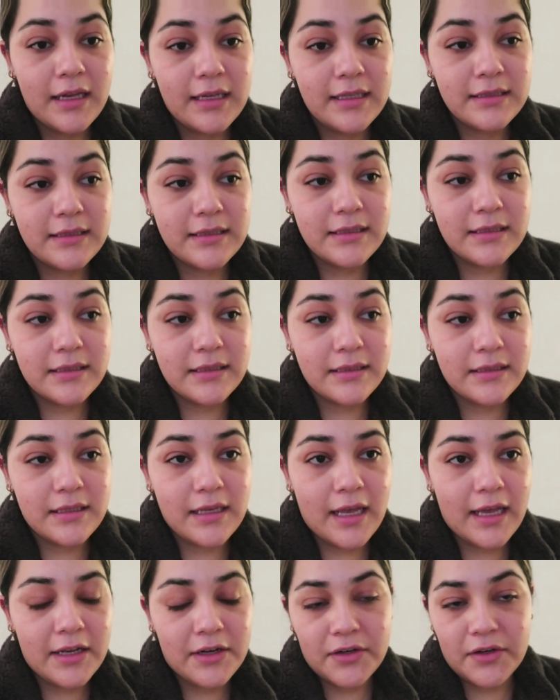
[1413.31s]
it's,
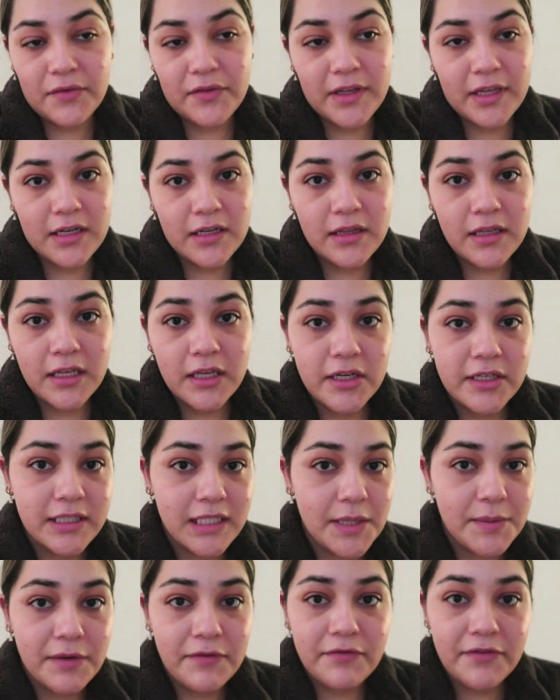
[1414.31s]
I don't know, the end of the year is
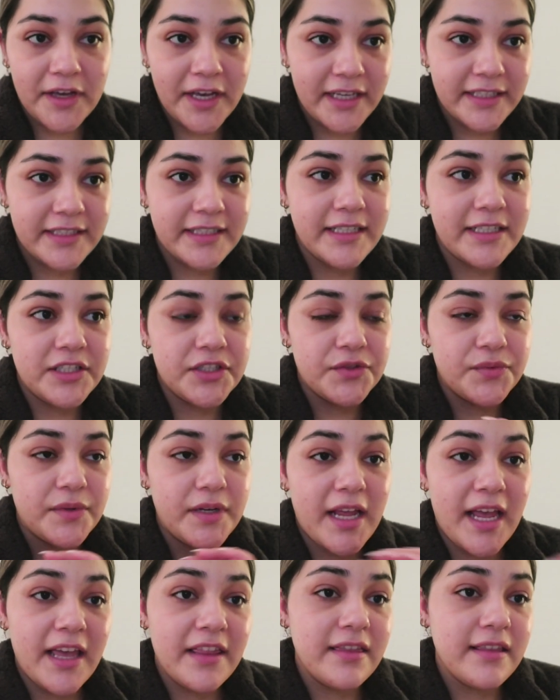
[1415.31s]
coming fast and I just
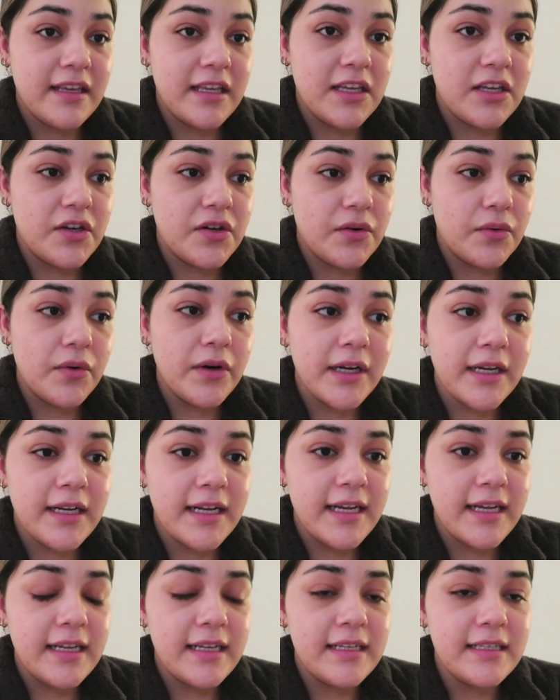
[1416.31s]
want to end the year
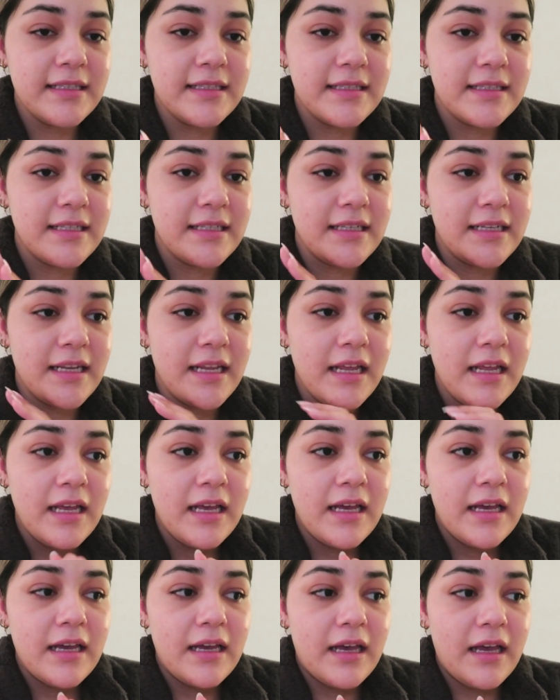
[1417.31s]
organized and
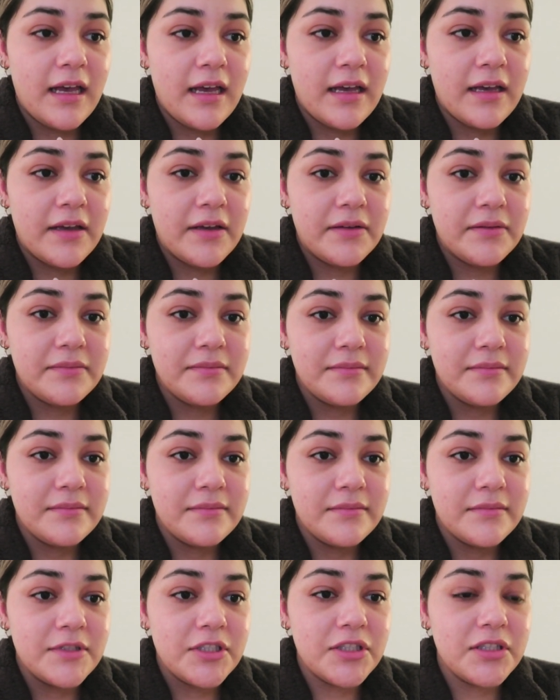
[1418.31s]
uh,
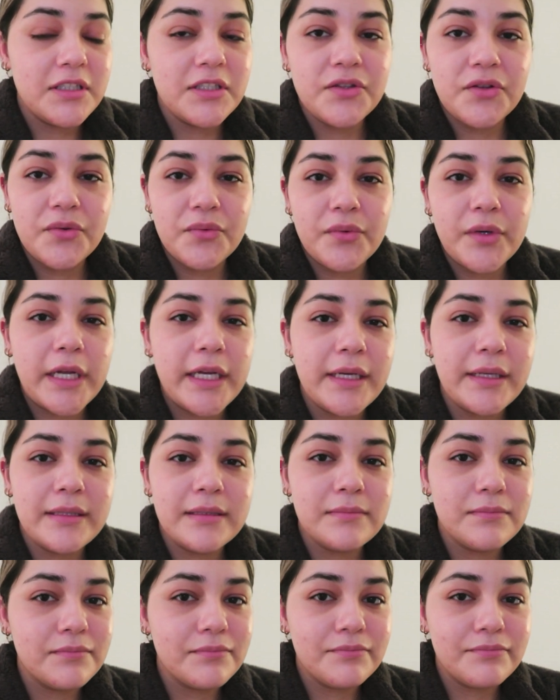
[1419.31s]
just in the right
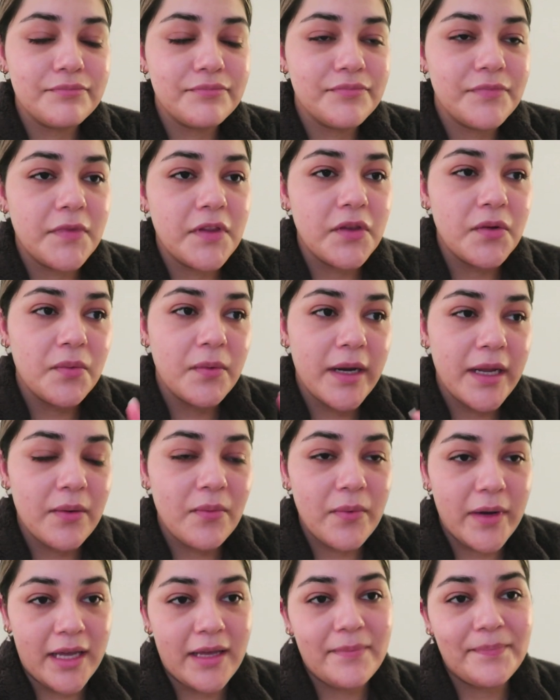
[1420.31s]
in the right
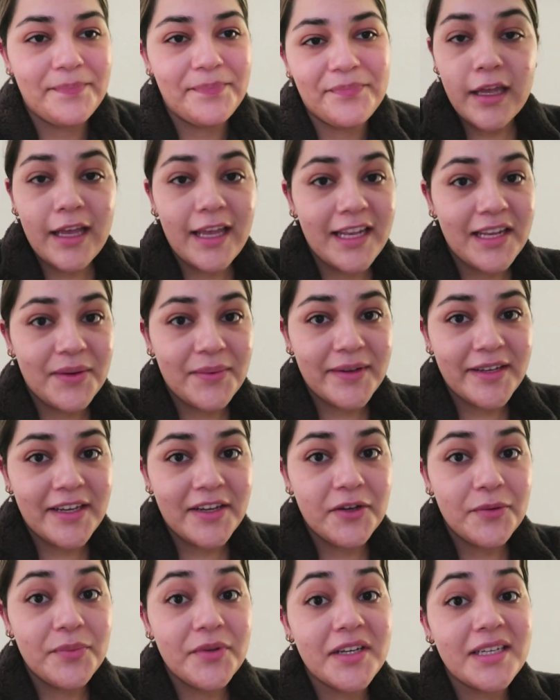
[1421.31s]
way. Anyway, I
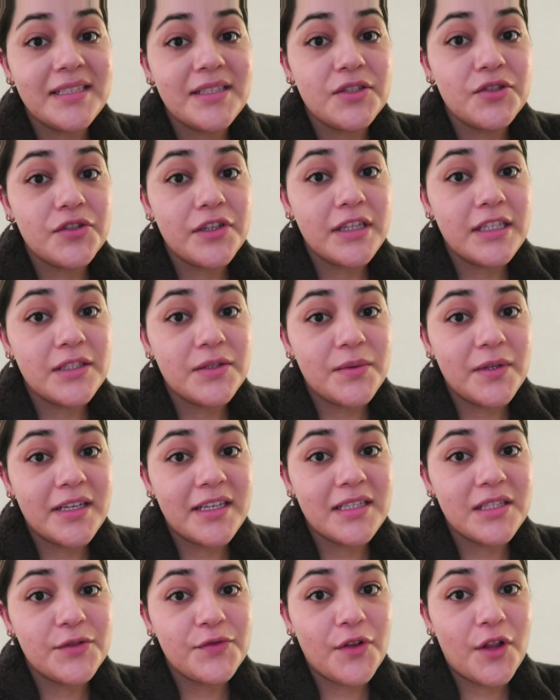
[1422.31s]
hope you guys enjoyed this
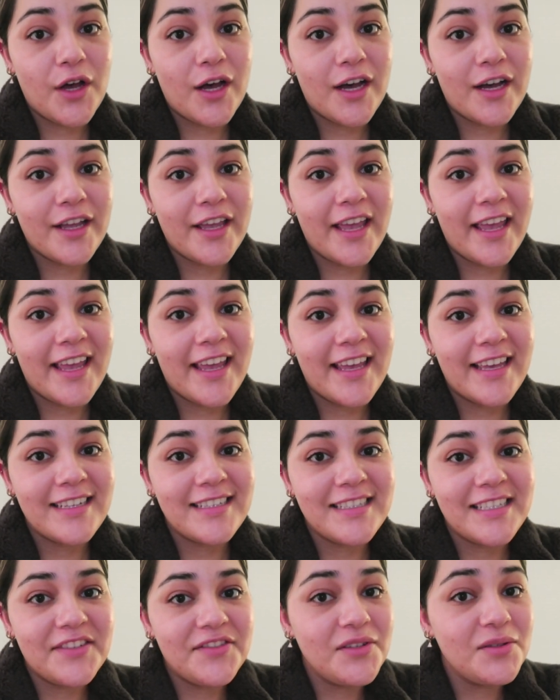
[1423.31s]
weekend's vlog,
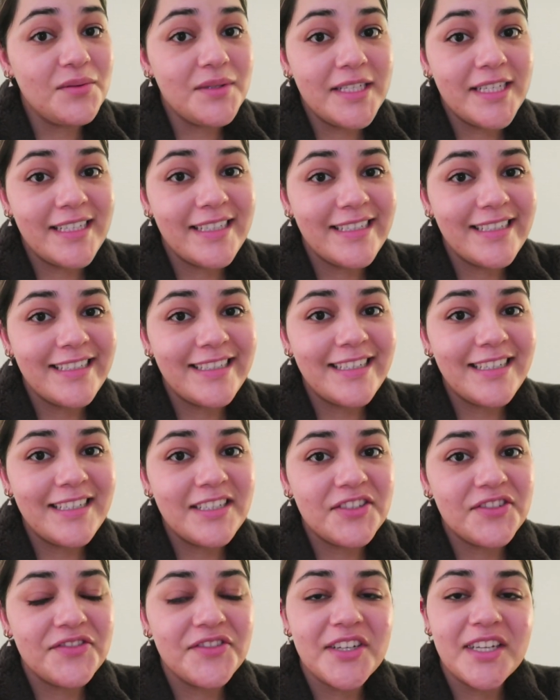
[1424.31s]
and if you did,
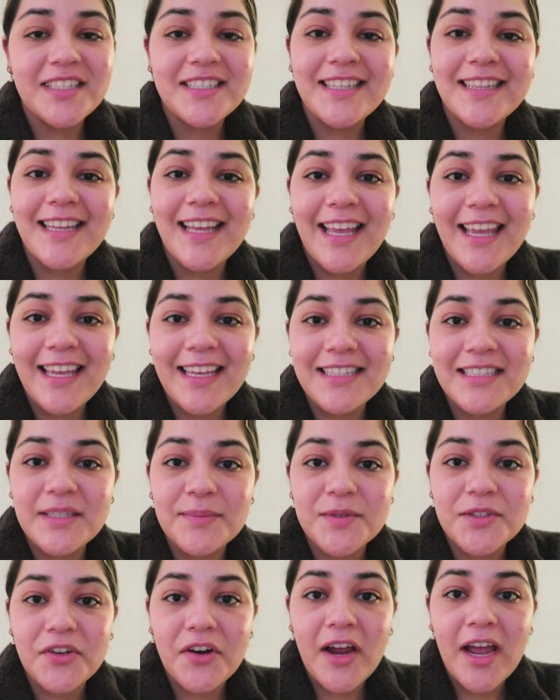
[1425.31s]
don't forget to like,
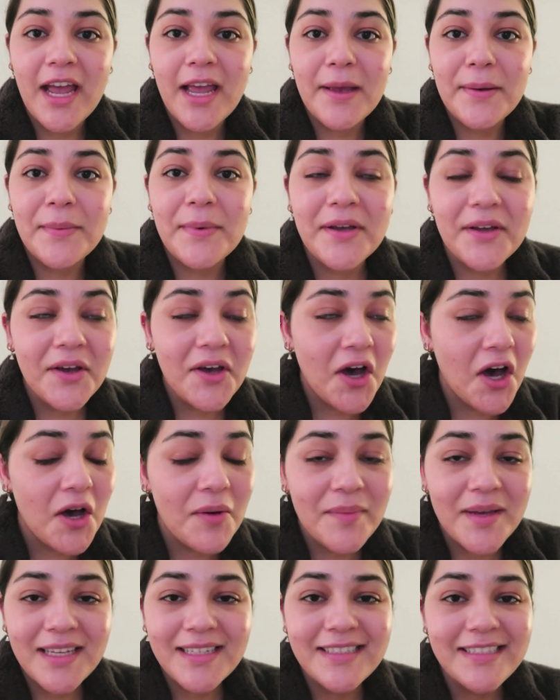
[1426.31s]
subscribe,
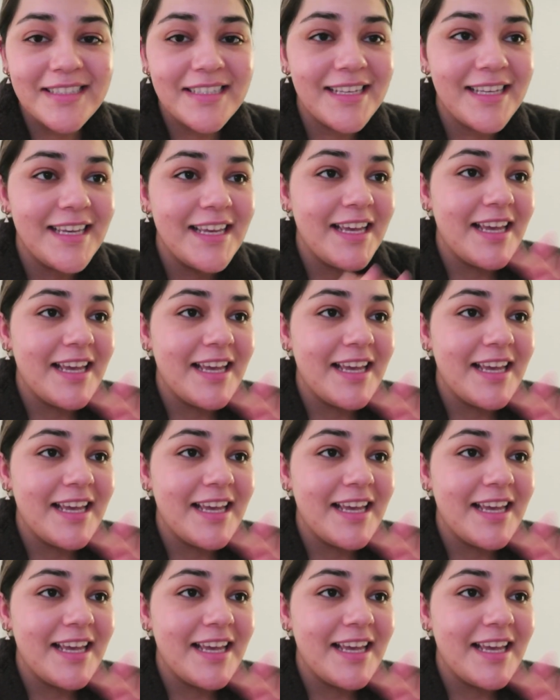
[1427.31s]
comment,